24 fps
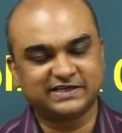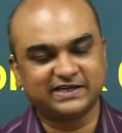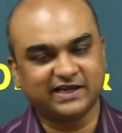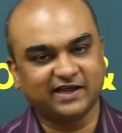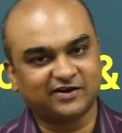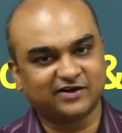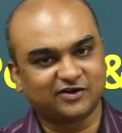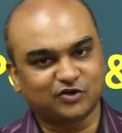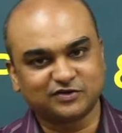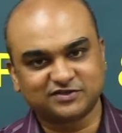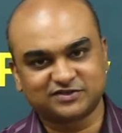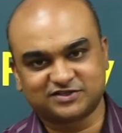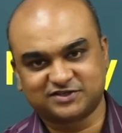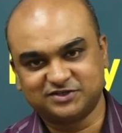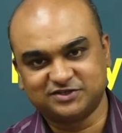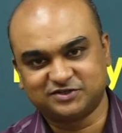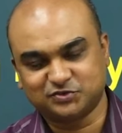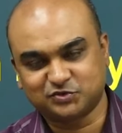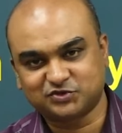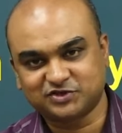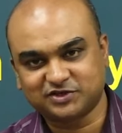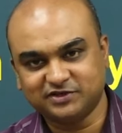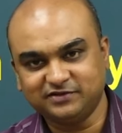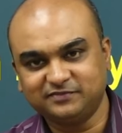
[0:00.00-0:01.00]
and
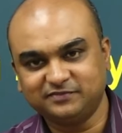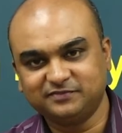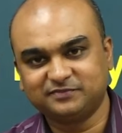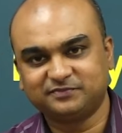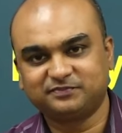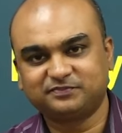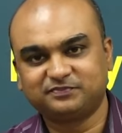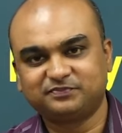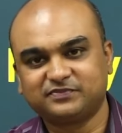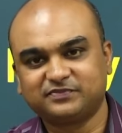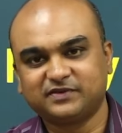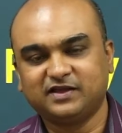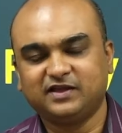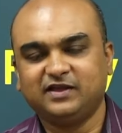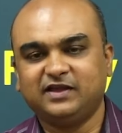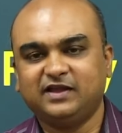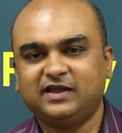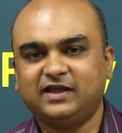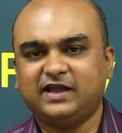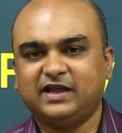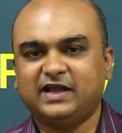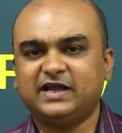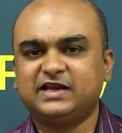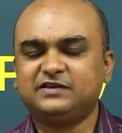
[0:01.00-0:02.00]
constitution.
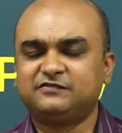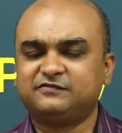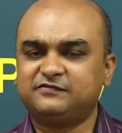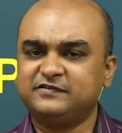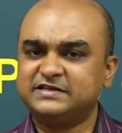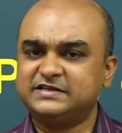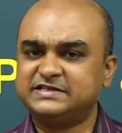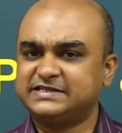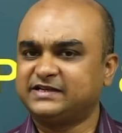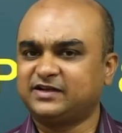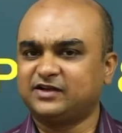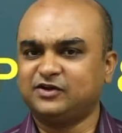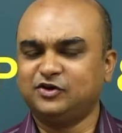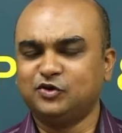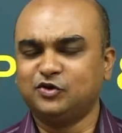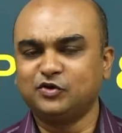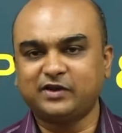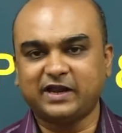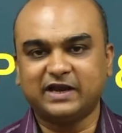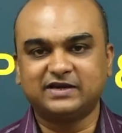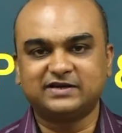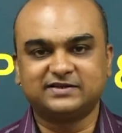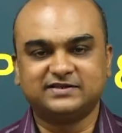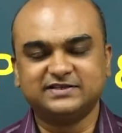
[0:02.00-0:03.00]
And if we take a
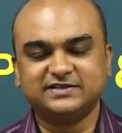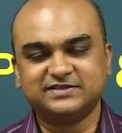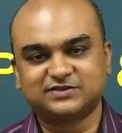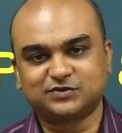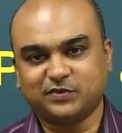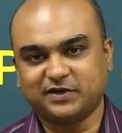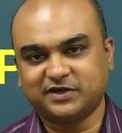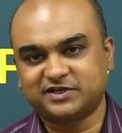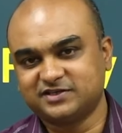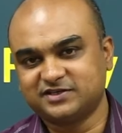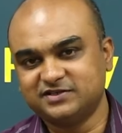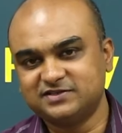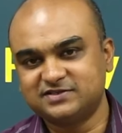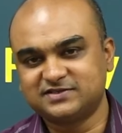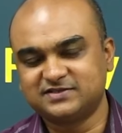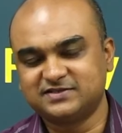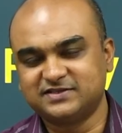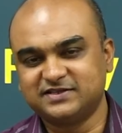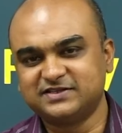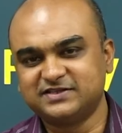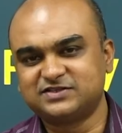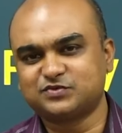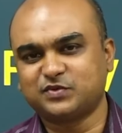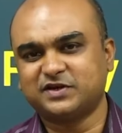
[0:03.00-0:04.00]
look at these questions,
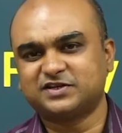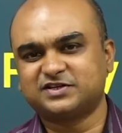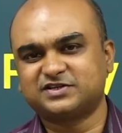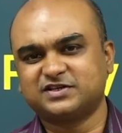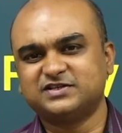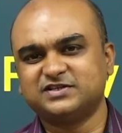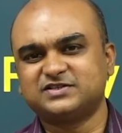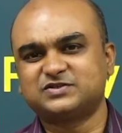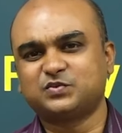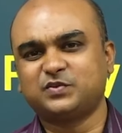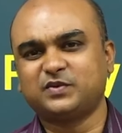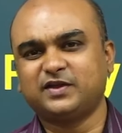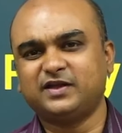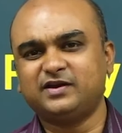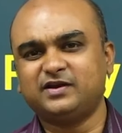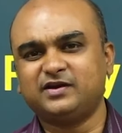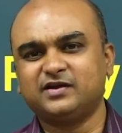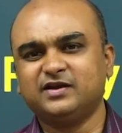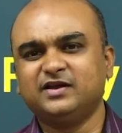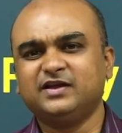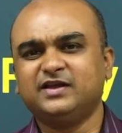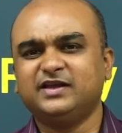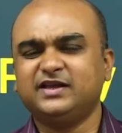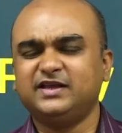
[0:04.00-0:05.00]
these questions were
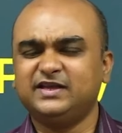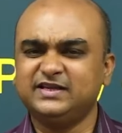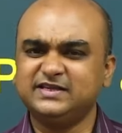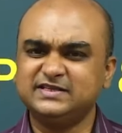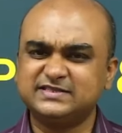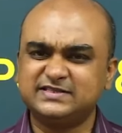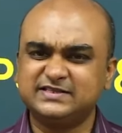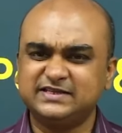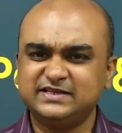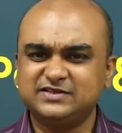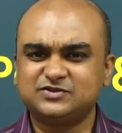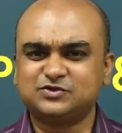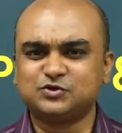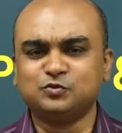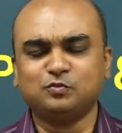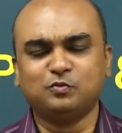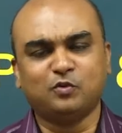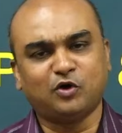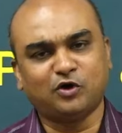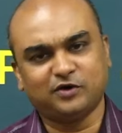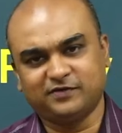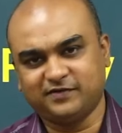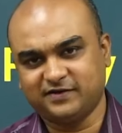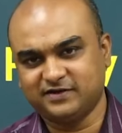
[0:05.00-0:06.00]
easy to
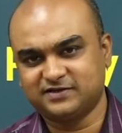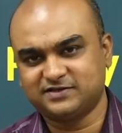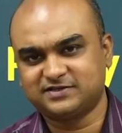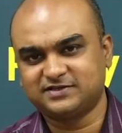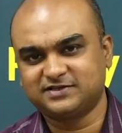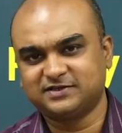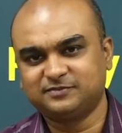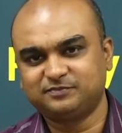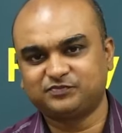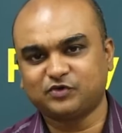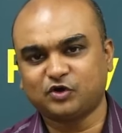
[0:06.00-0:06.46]
moderate.